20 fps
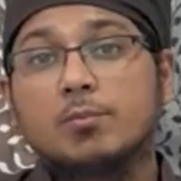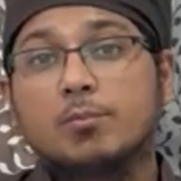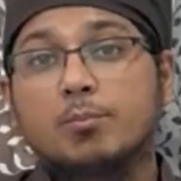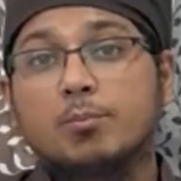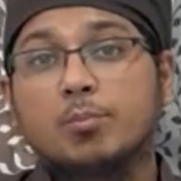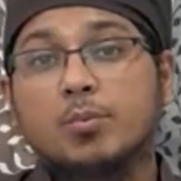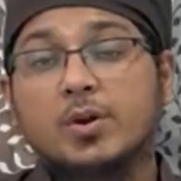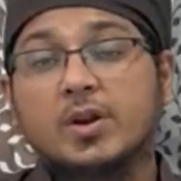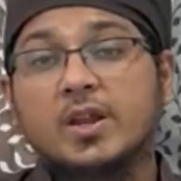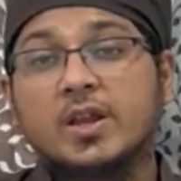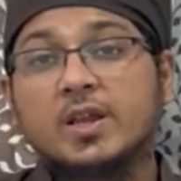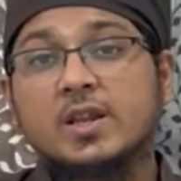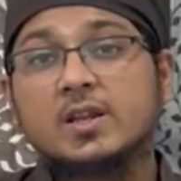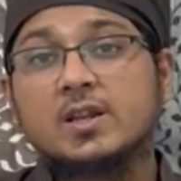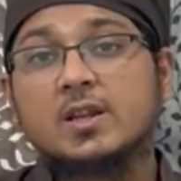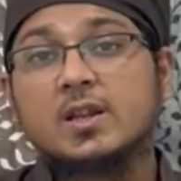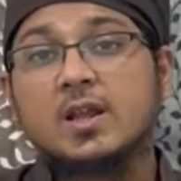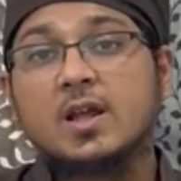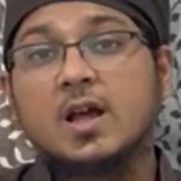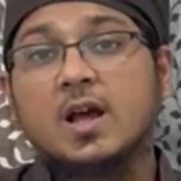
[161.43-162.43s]
brain,
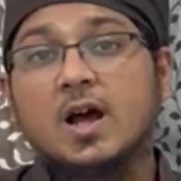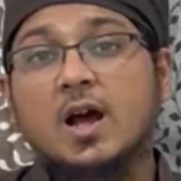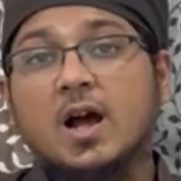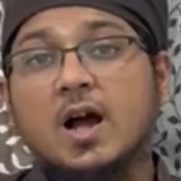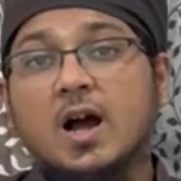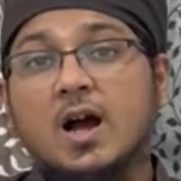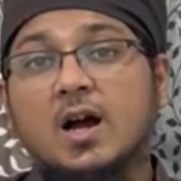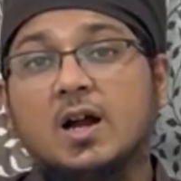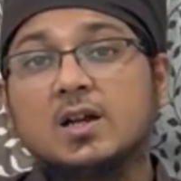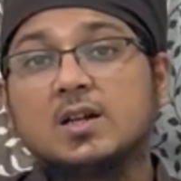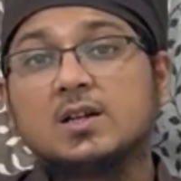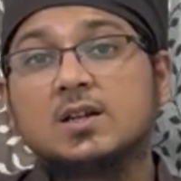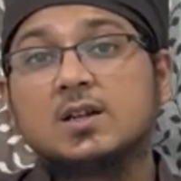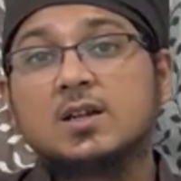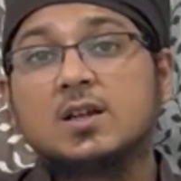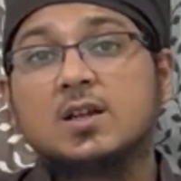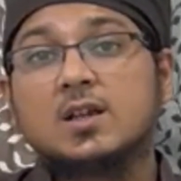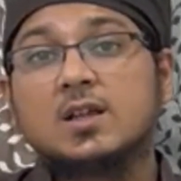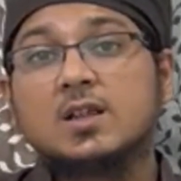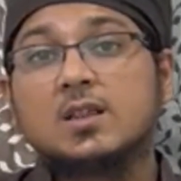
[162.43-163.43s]
heart,
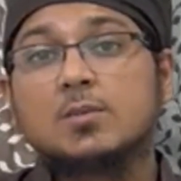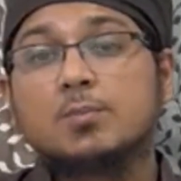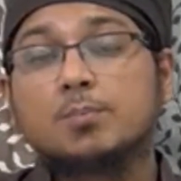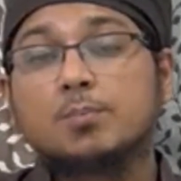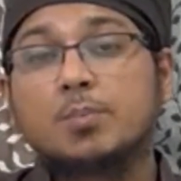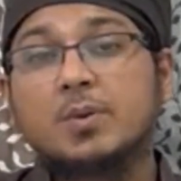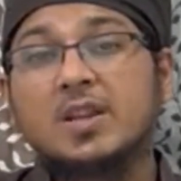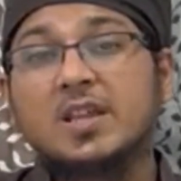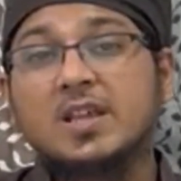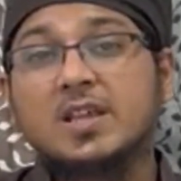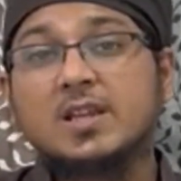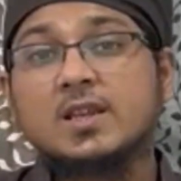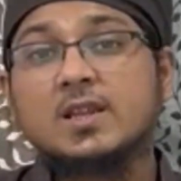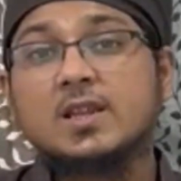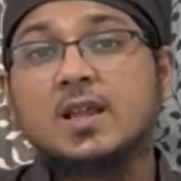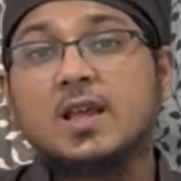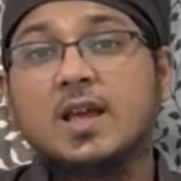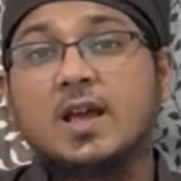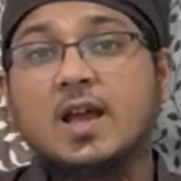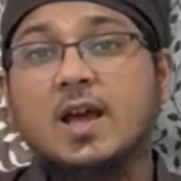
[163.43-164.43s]
spleen
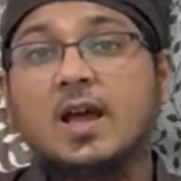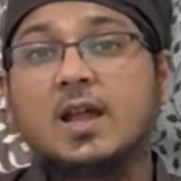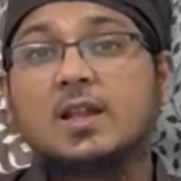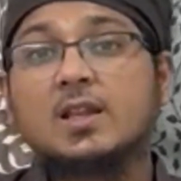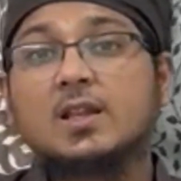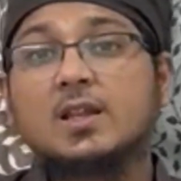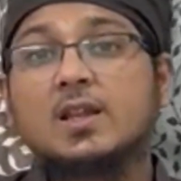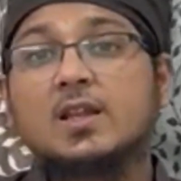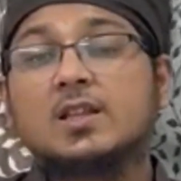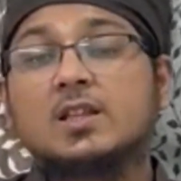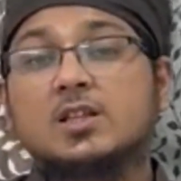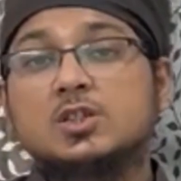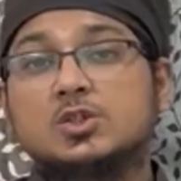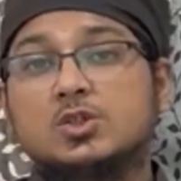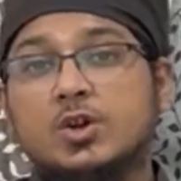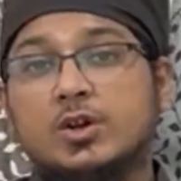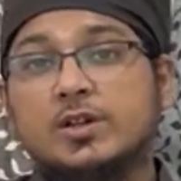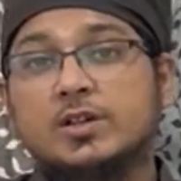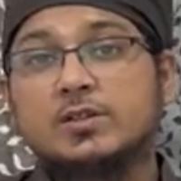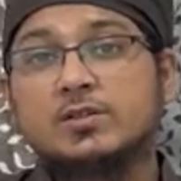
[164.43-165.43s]
and in the
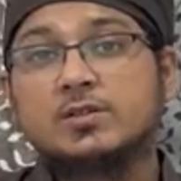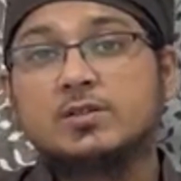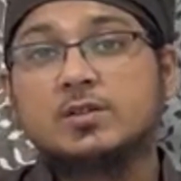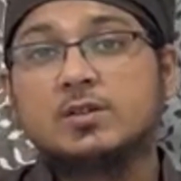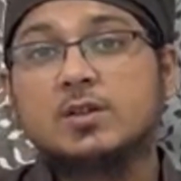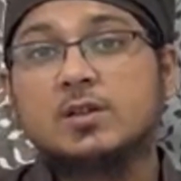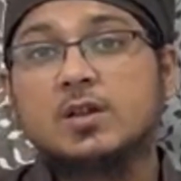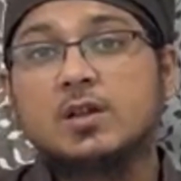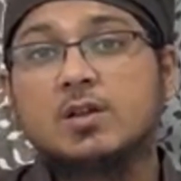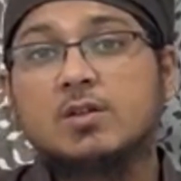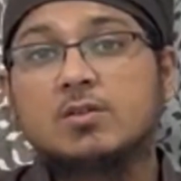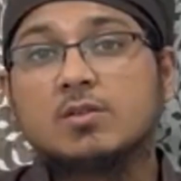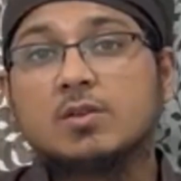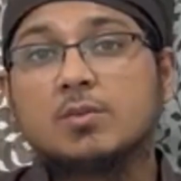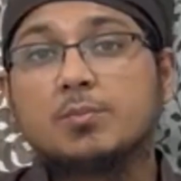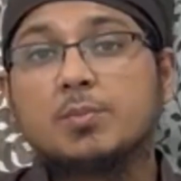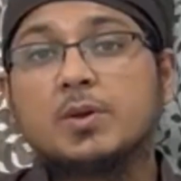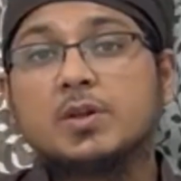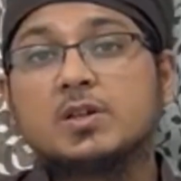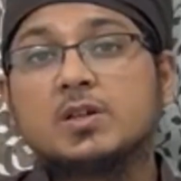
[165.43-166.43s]
joints. The
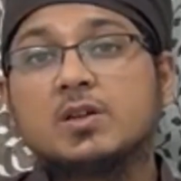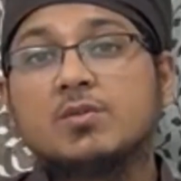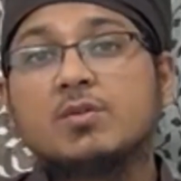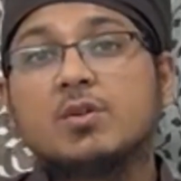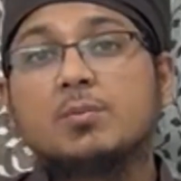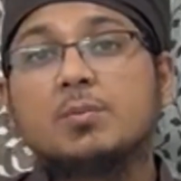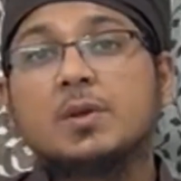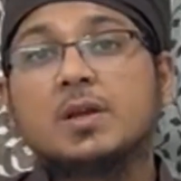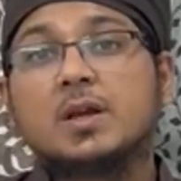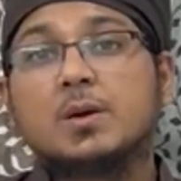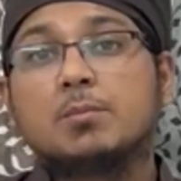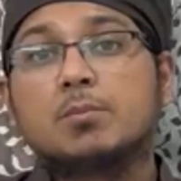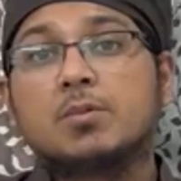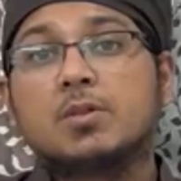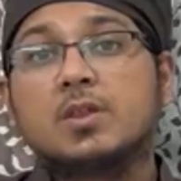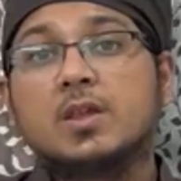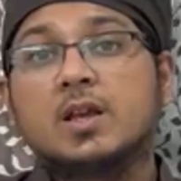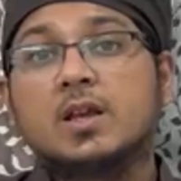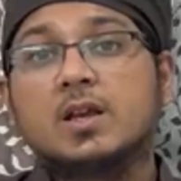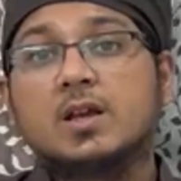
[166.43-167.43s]
patient will become
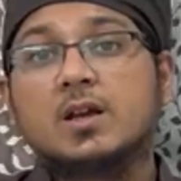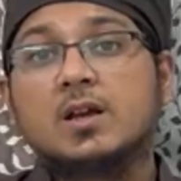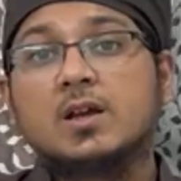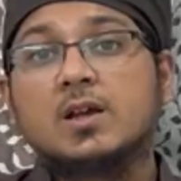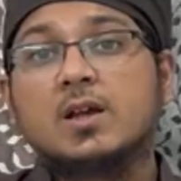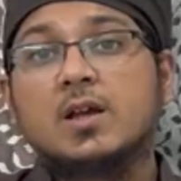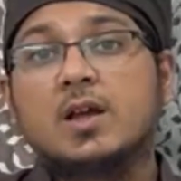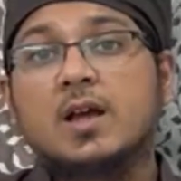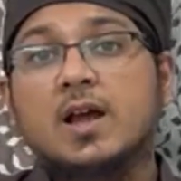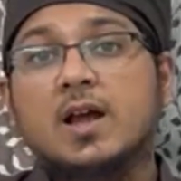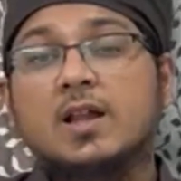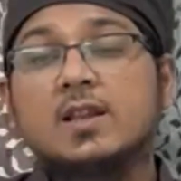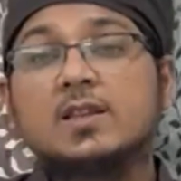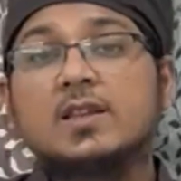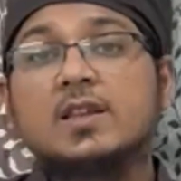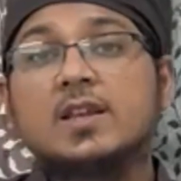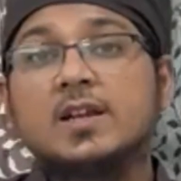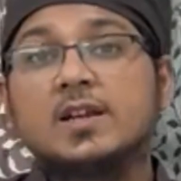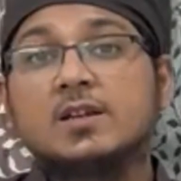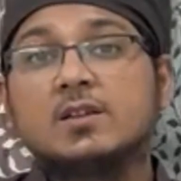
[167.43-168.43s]
sick and
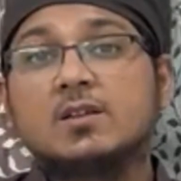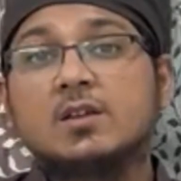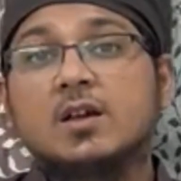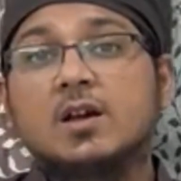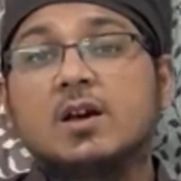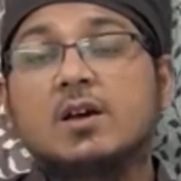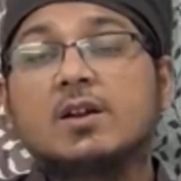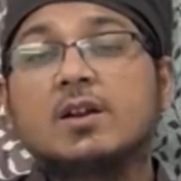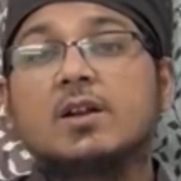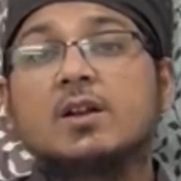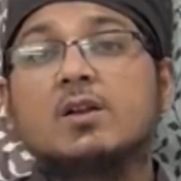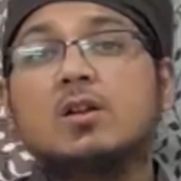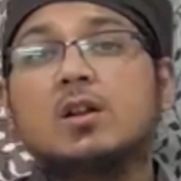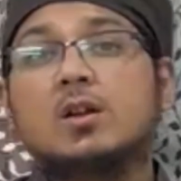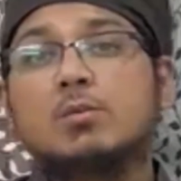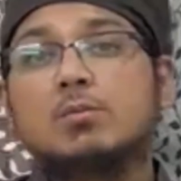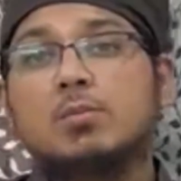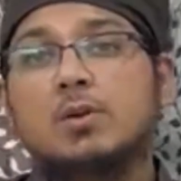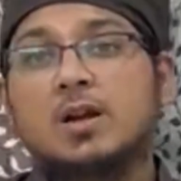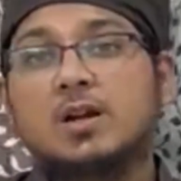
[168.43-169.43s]
needs regular
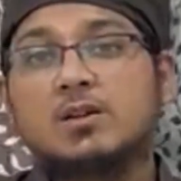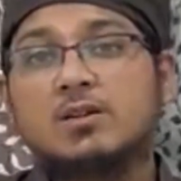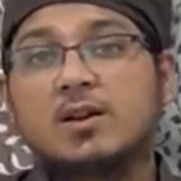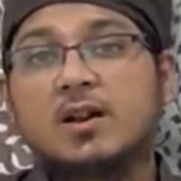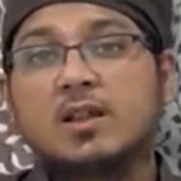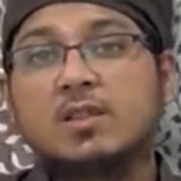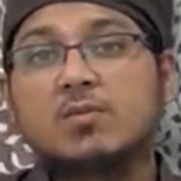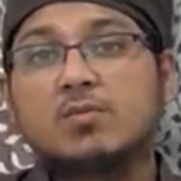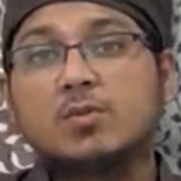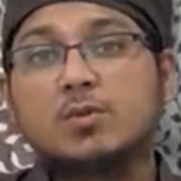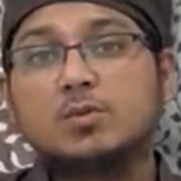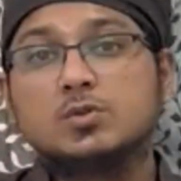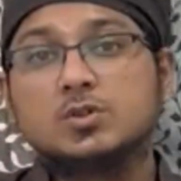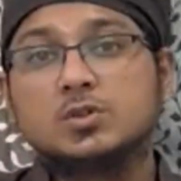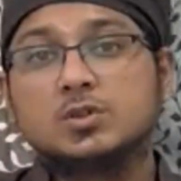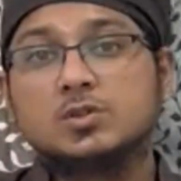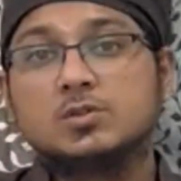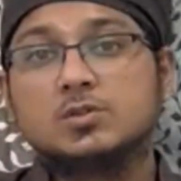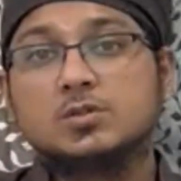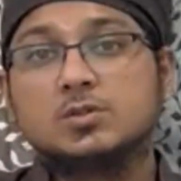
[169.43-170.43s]
blood
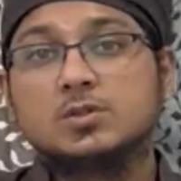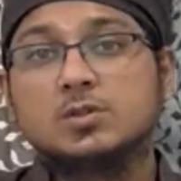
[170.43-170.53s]
transfusions.